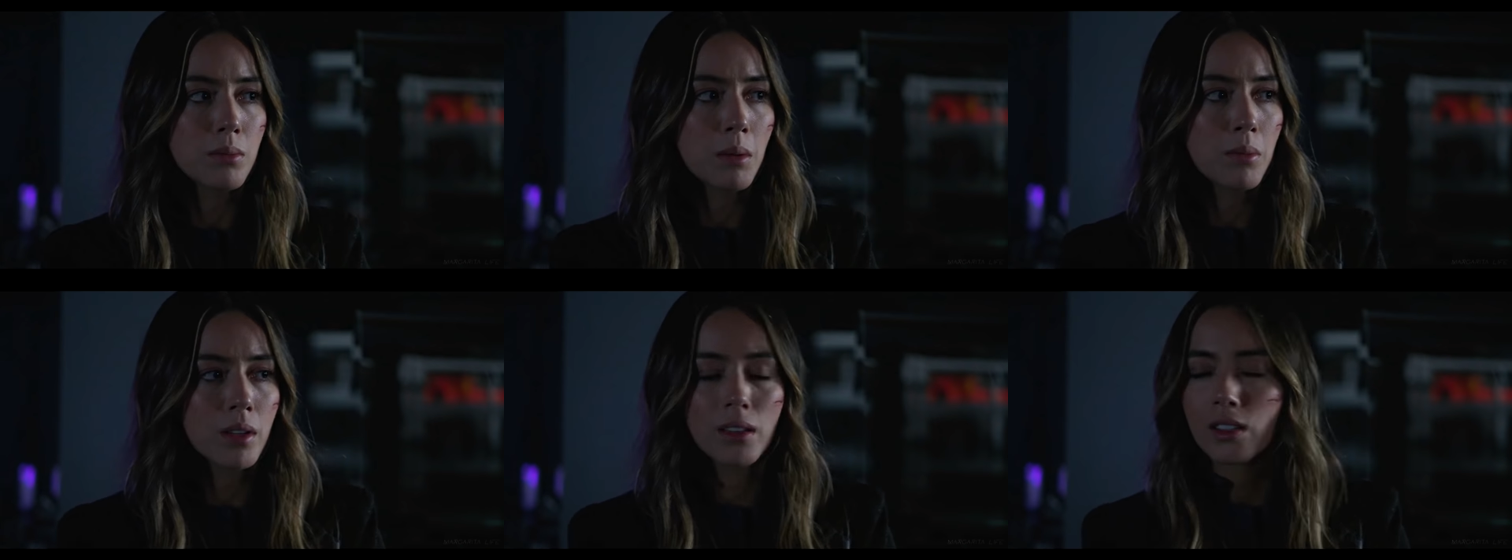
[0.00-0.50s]

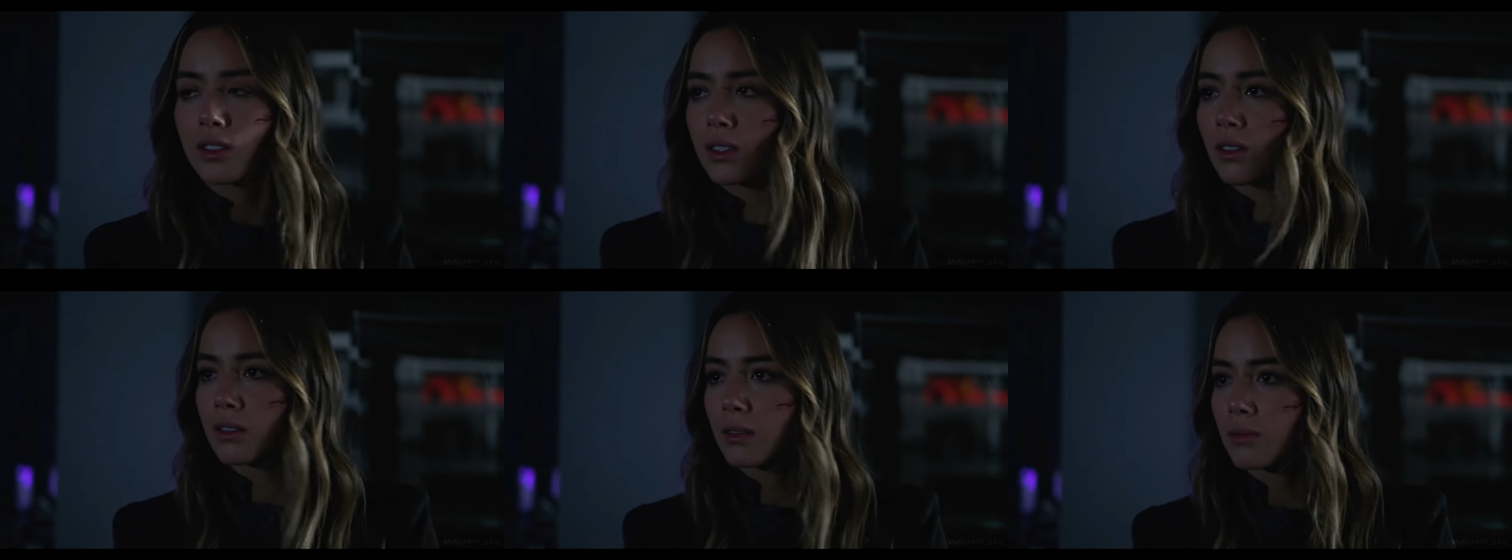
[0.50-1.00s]
remembering that she
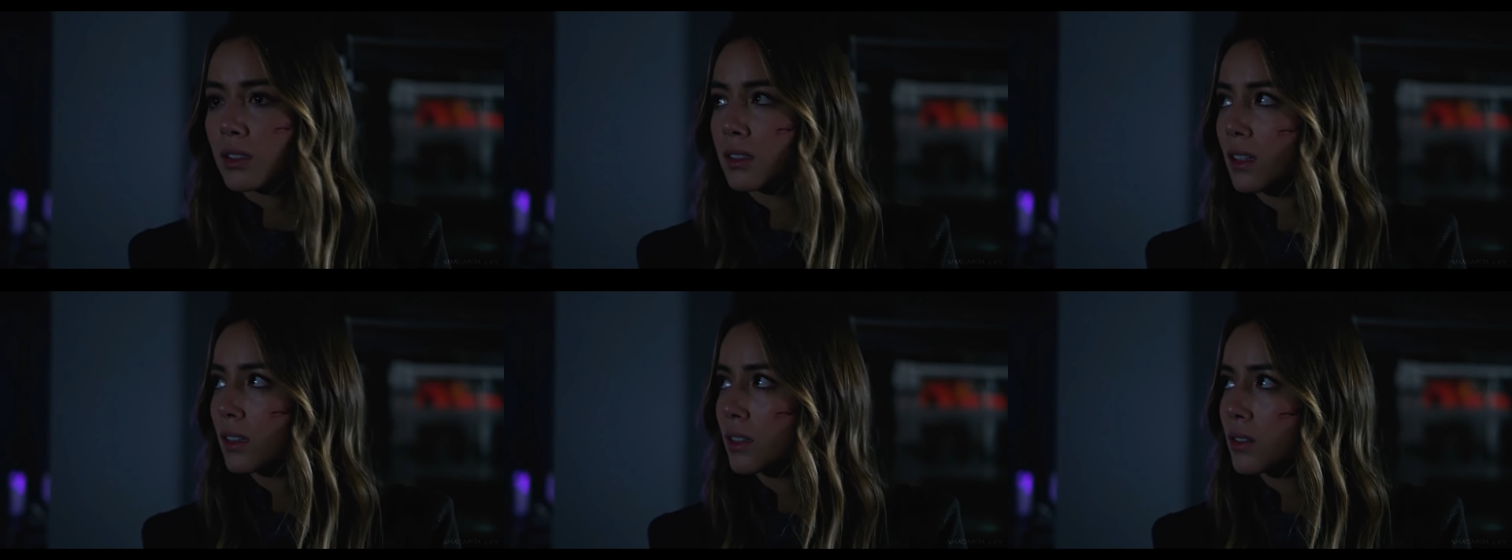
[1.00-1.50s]
knows him, just
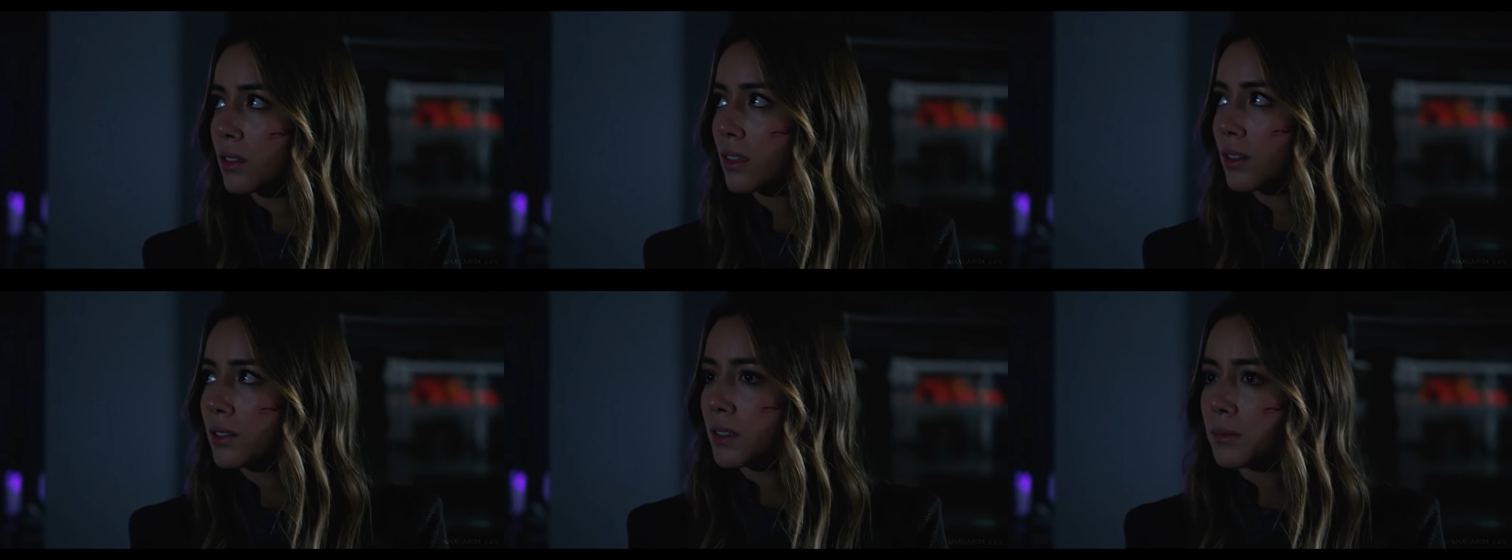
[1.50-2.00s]
not that she
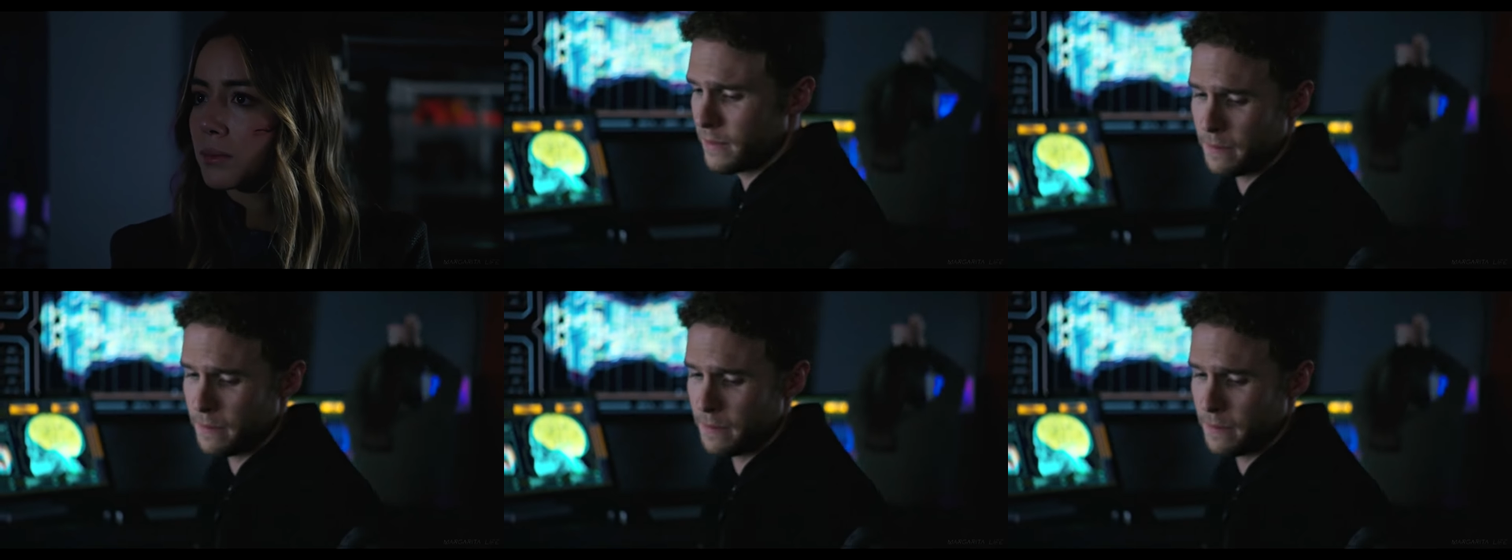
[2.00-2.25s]
loves him.